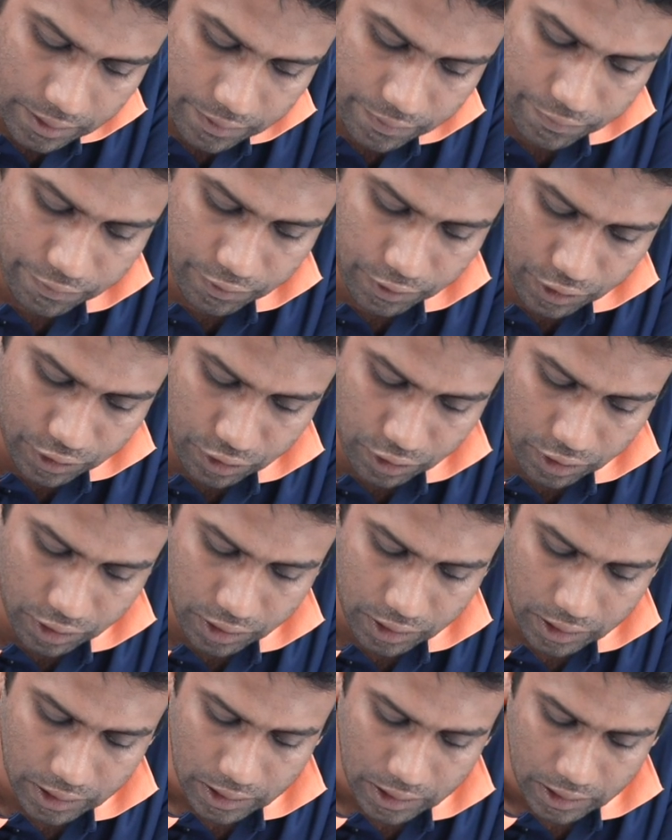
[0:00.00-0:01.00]

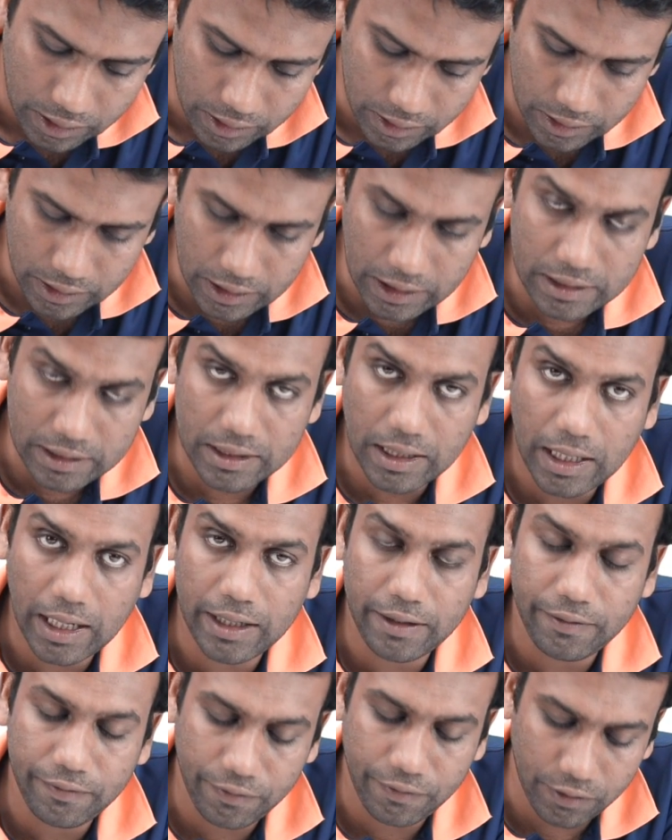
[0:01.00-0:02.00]
photon, this
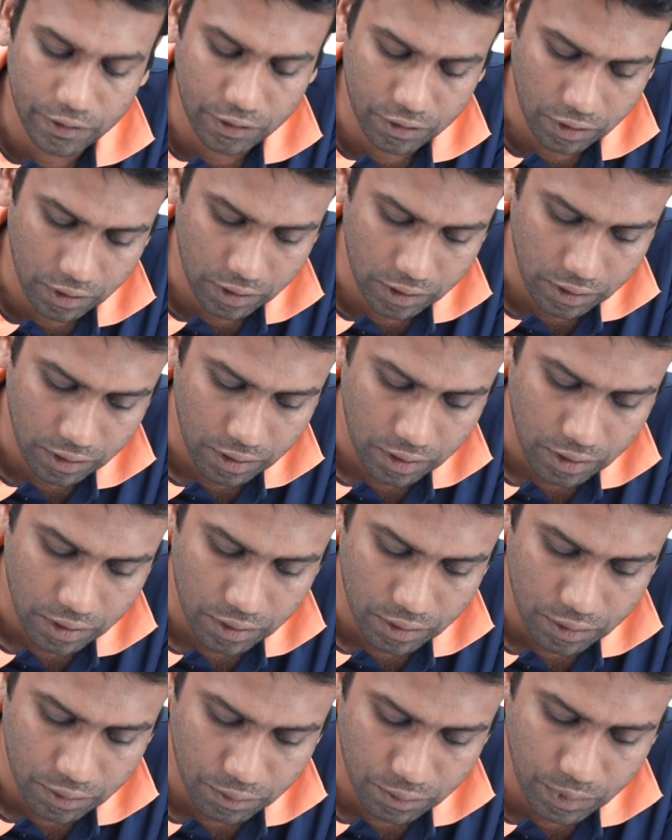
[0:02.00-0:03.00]
I photon
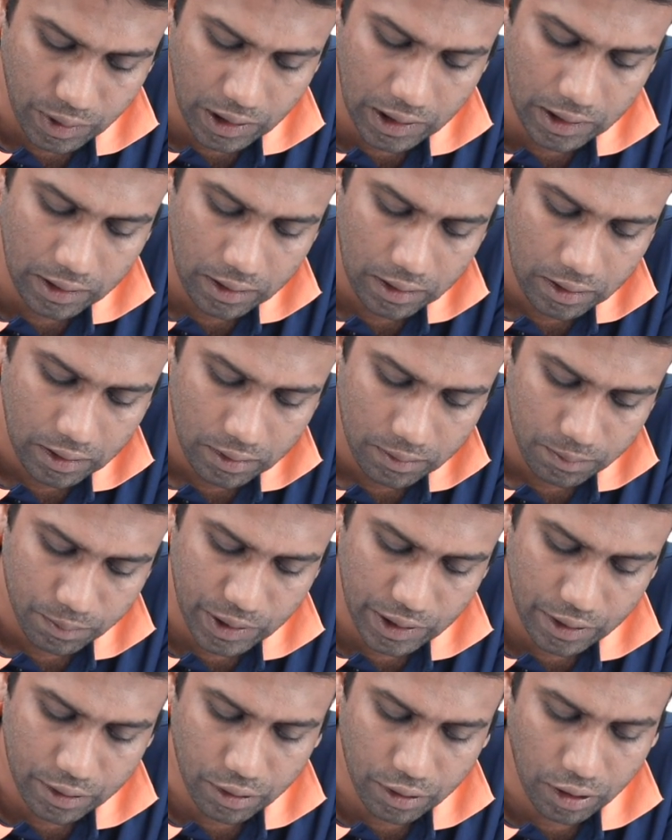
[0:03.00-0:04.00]
will
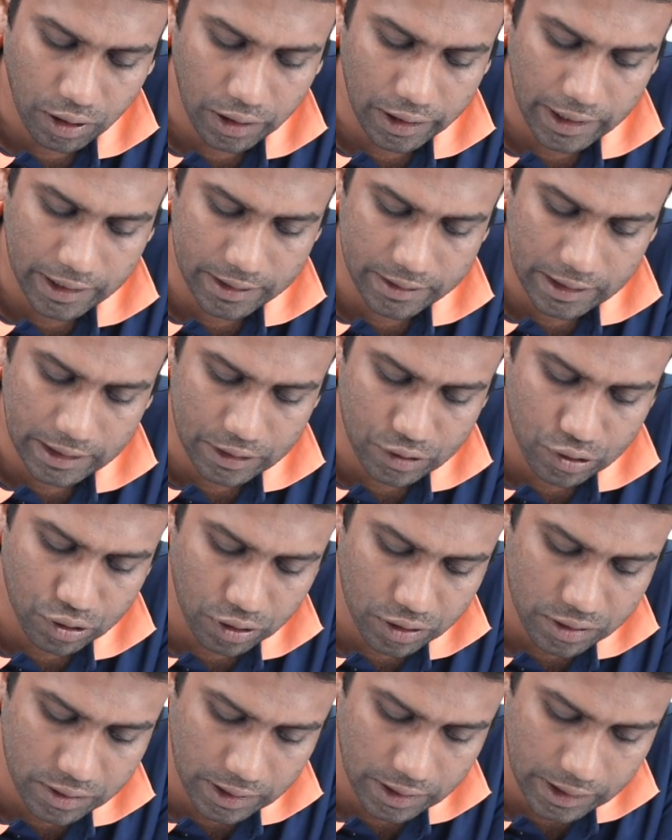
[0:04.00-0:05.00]
be called as the
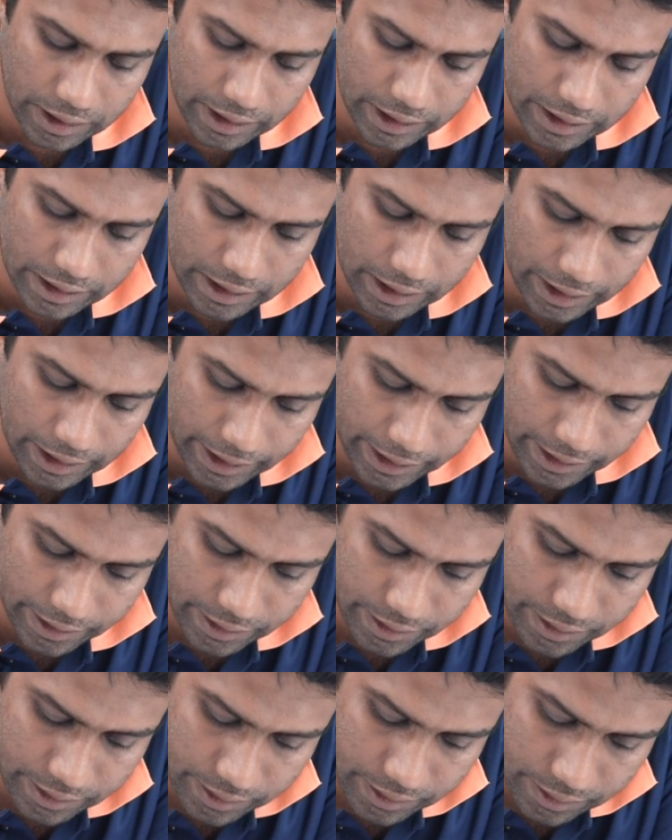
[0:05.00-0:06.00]
short circuit
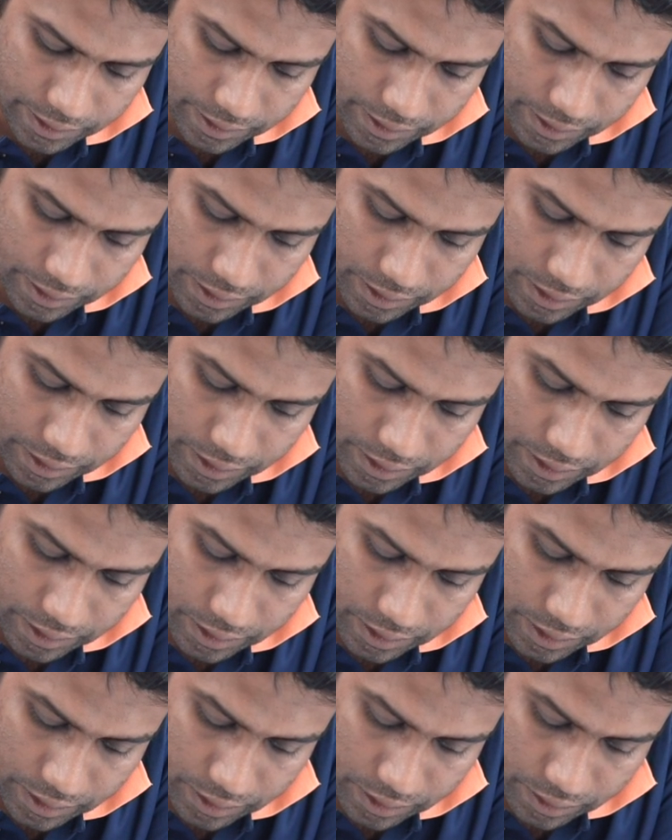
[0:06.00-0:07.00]
current.
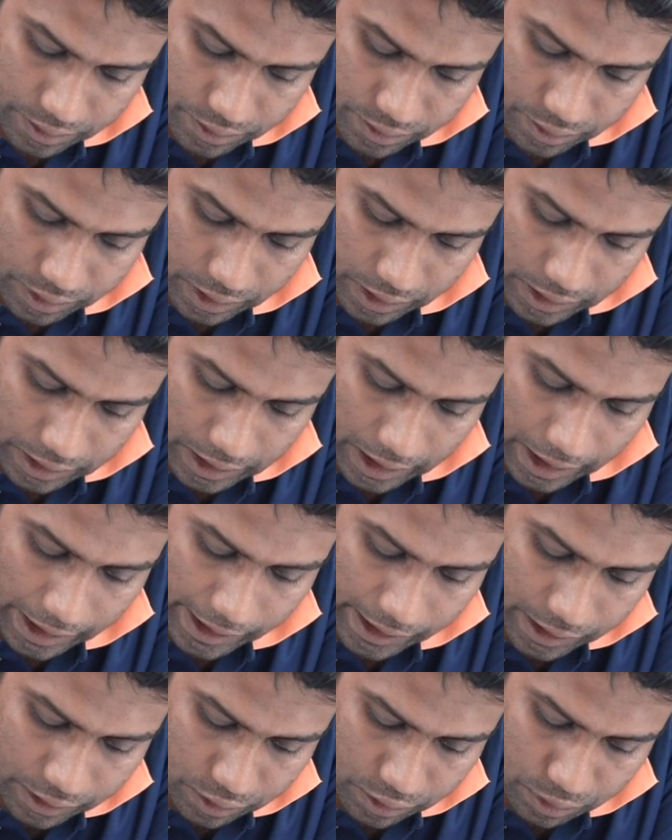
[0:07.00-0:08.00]
So, the
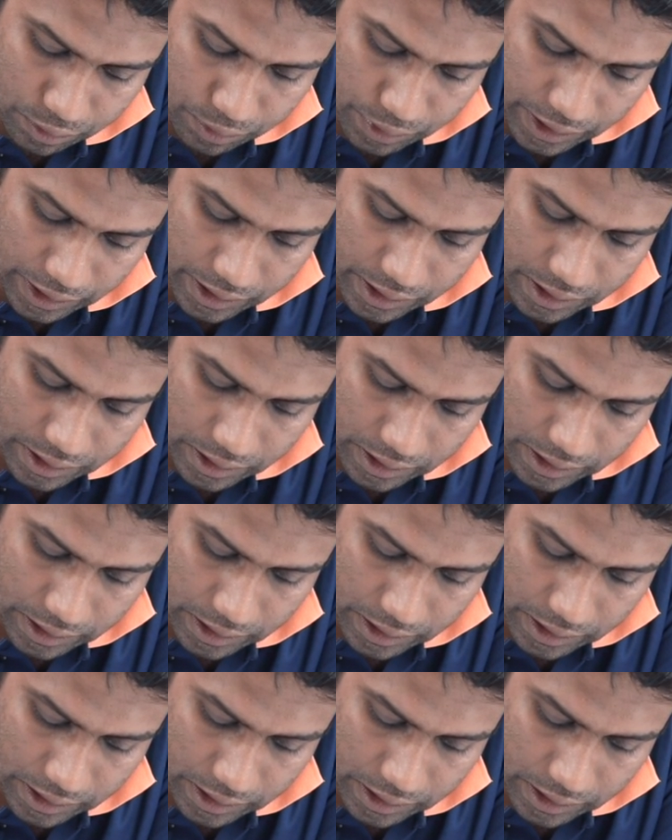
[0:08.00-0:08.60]
current through it